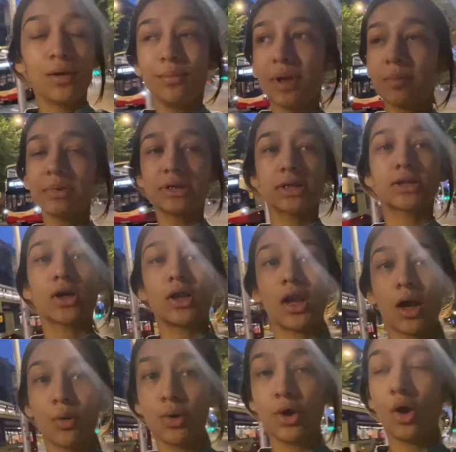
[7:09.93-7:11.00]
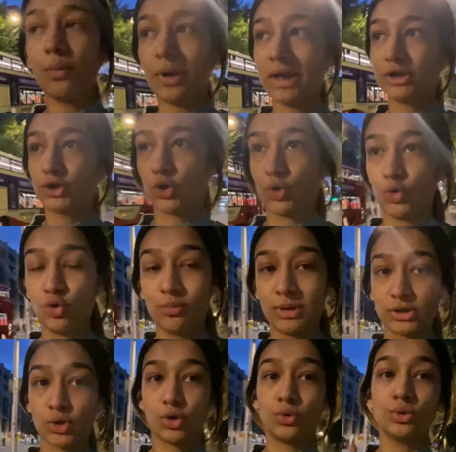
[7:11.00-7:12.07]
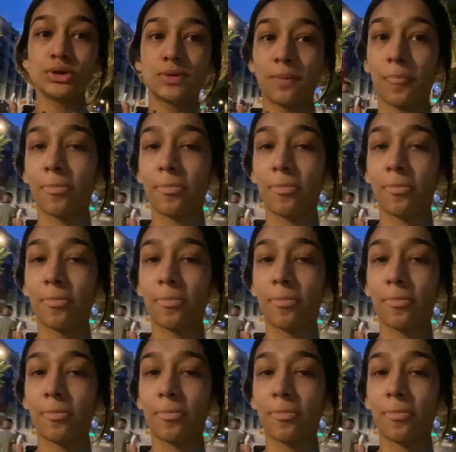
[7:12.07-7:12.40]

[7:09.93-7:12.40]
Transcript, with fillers: me and my sister are now on our way to McDonald's.